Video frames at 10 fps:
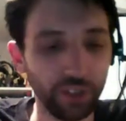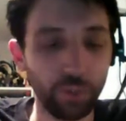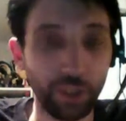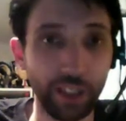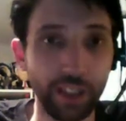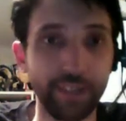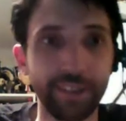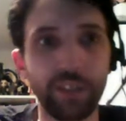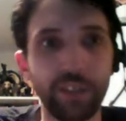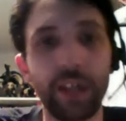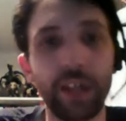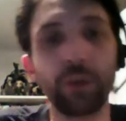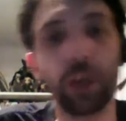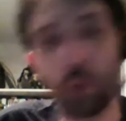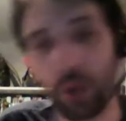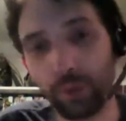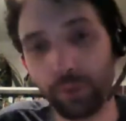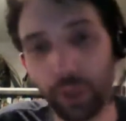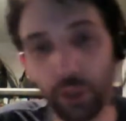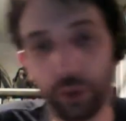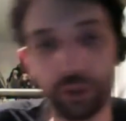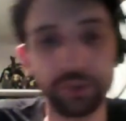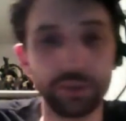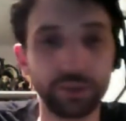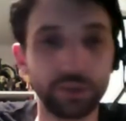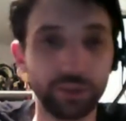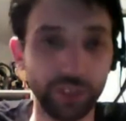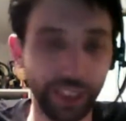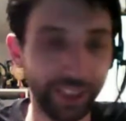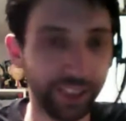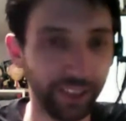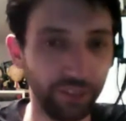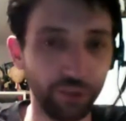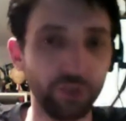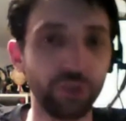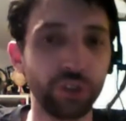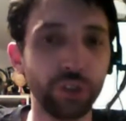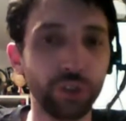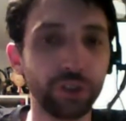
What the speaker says: player / now co-op mode is just as good,